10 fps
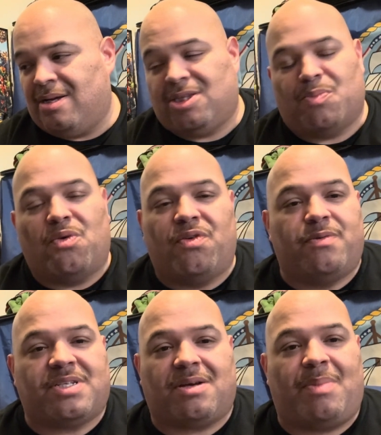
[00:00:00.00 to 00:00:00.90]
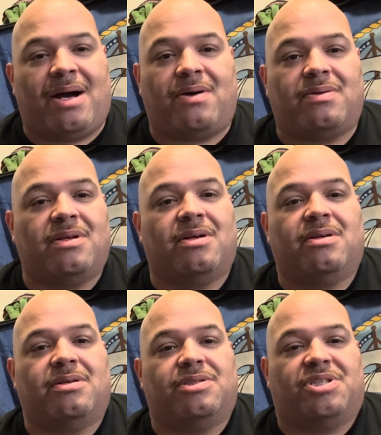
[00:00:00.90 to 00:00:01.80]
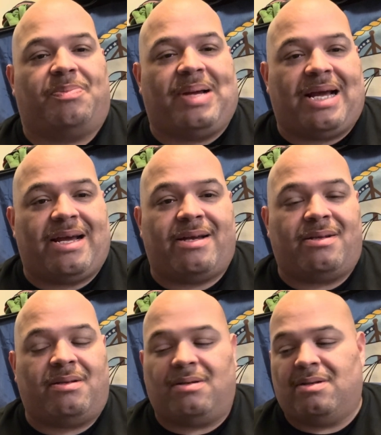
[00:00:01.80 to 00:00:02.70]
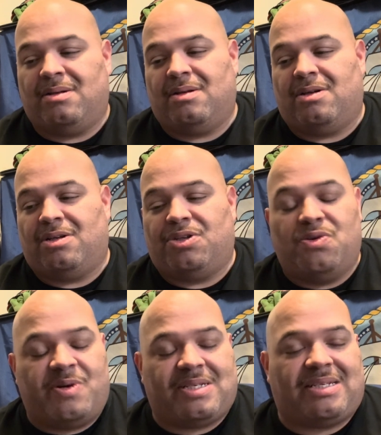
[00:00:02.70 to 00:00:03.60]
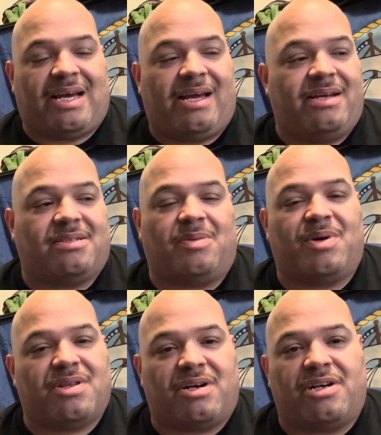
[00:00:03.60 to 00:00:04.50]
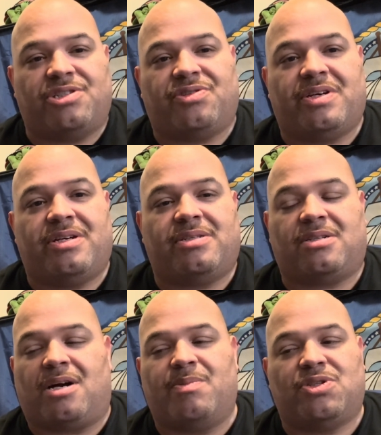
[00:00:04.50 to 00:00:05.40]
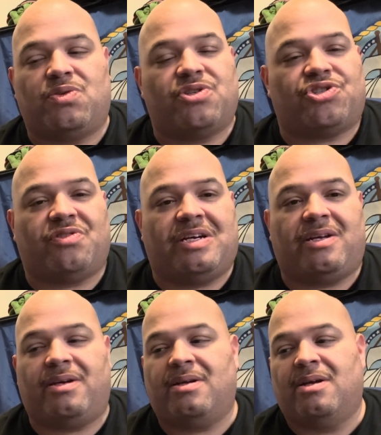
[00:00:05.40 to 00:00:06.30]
the movie was about Japan, USA, and some other countries coming to a treaty